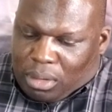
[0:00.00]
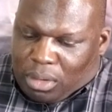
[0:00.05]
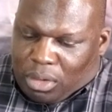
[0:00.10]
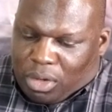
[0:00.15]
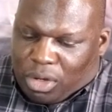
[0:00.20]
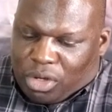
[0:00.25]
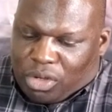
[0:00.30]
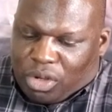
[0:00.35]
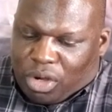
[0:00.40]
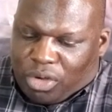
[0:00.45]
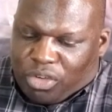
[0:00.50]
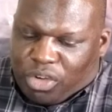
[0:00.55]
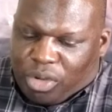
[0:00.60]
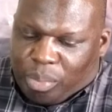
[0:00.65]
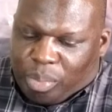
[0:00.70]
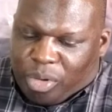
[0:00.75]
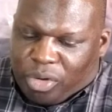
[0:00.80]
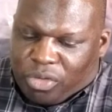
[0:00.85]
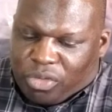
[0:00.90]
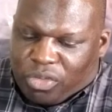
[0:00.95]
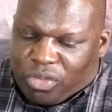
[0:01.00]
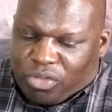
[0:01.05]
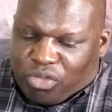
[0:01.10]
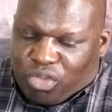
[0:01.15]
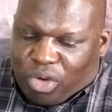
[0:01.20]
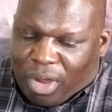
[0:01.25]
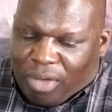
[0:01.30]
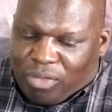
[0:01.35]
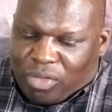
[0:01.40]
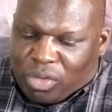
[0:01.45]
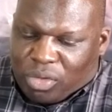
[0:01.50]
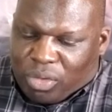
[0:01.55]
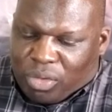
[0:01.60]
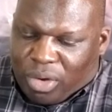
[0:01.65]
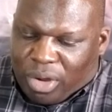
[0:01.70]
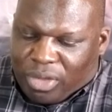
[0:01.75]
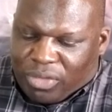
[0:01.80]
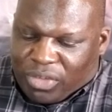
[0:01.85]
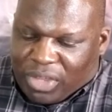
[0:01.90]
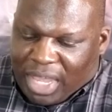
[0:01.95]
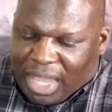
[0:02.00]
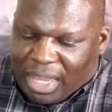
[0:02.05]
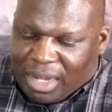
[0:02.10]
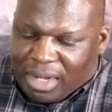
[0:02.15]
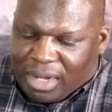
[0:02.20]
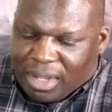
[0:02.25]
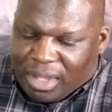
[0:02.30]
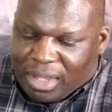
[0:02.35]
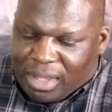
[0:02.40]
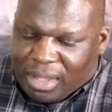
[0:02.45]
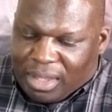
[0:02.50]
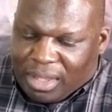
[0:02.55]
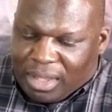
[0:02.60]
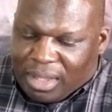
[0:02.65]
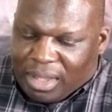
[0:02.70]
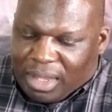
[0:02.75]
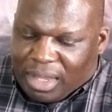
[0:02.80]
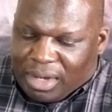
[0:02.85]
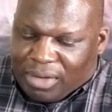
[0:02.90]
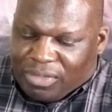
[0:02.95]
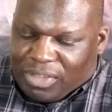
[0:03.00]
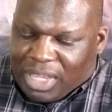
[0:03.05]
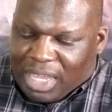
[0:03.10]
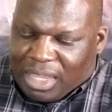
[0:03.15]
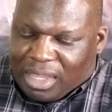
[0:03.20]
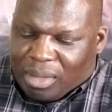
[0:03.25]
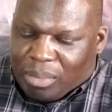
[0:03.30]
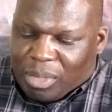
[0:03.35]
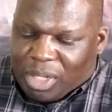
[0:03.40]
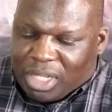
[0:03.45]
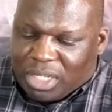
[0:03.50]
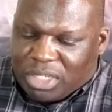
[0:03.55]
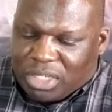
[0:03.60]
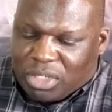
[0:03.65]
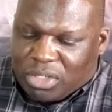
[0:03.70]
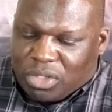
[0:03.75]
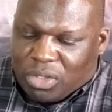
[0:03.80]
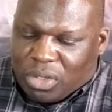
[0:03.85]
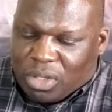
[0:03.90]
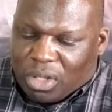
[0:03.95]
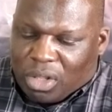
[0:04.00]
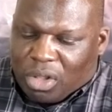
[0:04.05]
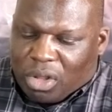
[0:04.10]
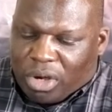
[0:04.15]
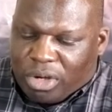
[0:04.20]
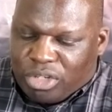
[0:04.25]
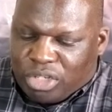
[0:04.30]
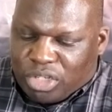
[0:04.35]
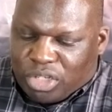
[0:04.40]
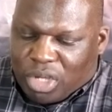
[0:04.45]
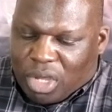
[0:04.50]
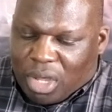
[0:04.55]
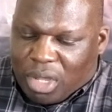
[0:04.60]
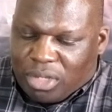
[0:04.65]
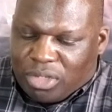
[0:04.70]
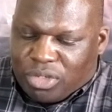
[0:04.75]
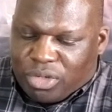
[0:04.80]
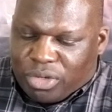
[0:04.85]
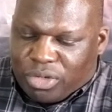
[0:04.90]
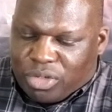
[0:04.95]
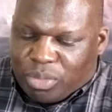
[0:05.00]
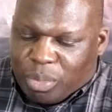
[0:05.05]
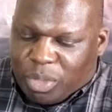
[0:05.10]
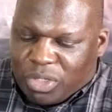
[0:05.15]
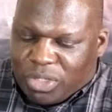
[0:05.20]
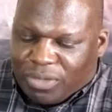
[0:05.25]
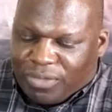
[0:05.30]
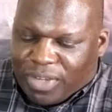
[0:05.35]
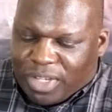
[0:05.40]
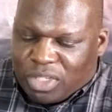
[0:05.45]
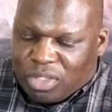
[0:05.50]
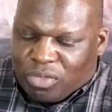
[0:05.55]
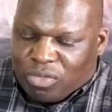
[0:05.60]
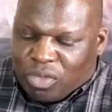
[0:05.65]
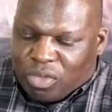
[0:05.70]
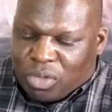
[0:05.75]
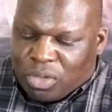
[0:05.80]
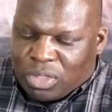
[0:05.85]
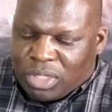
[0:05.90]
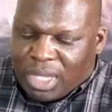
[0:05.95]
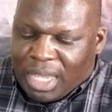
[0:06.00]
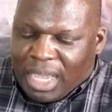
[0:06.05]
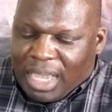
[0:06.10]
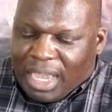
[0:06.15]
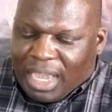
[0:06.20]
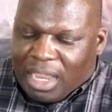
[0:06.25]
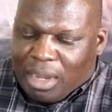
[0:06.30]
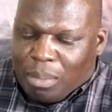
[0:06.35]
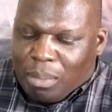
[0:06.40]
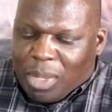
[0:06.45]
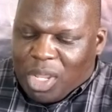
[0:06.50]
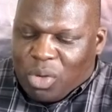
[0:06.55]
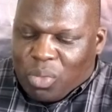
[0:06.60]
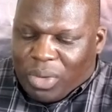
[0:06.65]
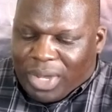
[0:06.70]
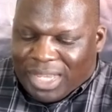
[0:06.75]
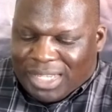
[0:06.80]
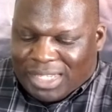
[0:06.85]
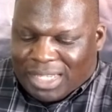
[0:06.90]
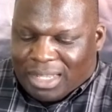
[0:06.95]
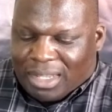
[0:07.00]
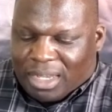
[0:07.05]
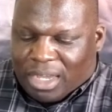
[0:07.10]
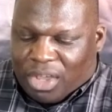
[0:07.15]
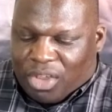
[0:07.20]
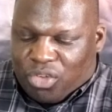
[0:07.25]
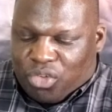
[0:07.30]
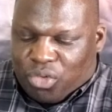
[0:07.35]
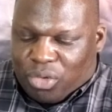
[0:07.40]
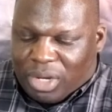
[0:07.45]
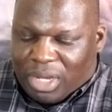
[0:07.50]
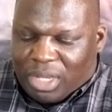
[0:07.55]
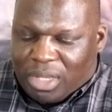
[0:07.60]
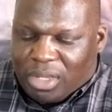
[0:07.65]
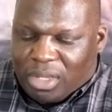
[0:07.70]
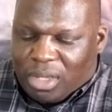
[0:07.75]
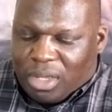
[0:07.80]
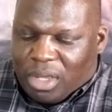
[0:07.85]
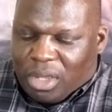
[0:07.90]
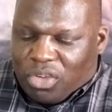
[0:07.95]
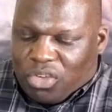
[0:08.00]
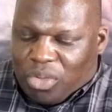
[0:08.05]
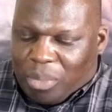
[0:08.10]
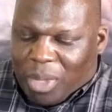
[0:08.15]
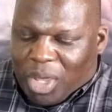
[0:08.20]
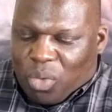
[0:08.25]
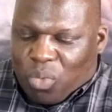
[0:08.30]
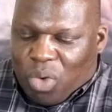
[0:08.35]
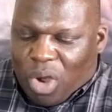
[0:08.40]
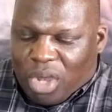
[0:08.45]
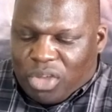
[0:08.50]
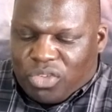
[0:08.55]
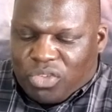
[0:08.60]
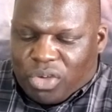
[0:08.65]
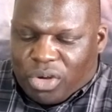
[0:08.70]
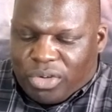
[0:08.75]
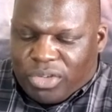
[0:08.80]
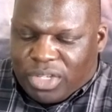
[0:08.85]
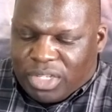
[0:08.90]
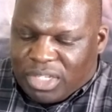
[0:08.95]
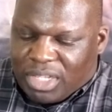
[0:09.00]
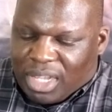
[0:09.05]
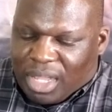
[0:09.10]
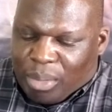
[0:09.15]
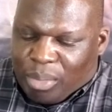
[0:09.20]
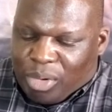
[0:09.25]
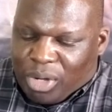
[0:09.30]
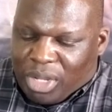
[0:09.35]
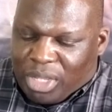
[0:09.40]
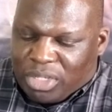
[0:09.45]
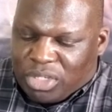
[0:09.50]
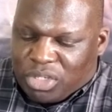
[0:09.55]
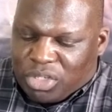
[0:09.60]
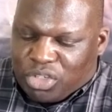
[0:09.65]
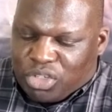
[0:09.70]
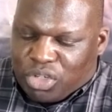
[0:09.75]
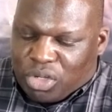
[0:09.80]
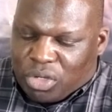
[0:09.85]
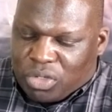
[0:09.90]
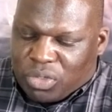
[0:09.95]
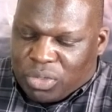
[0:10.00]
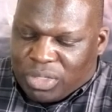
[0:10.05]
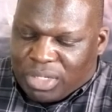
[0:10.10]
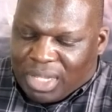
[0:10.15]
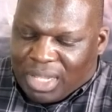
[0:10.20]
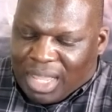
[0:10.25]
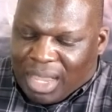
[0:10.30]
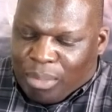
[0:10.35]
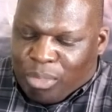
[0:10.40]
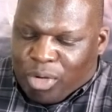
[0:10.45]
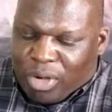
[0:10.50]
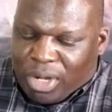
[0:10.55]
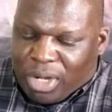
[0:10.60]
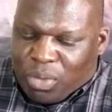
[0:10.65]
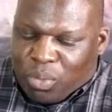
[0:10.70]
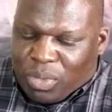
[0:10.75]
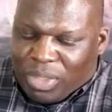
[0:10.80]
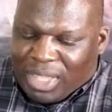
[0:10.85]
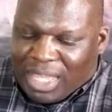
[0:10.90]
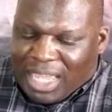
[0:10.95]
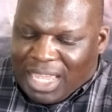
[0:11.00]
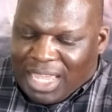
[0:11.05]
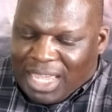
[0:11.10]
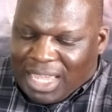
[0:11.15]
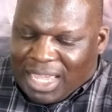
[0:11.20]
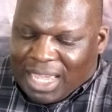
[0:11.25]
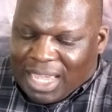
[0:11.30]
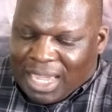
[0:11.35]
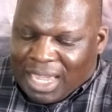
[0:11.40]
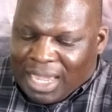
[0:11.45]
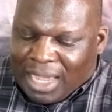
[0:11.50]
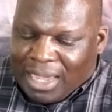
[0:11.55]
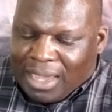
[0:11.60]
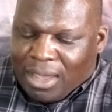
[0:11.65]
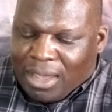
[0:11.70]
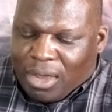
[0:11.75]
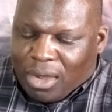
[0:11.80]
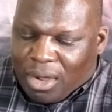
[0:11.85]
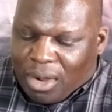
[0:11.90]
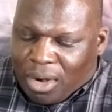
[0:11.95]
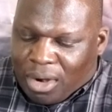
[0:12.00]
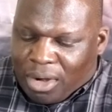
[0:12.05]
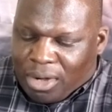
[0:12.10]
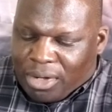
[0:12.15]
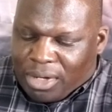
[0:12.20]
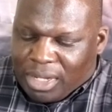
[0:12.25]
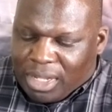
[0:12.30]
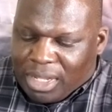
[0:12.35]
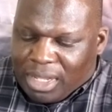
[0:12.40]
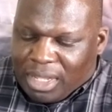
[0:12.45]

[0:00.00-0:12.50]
Her guitar-shaped purses have traveled across Canada and have taken Melissa to the largest concerts, music festivals, and midways in the country. She met rock stars and celebrities. She also has collaborated with EK Art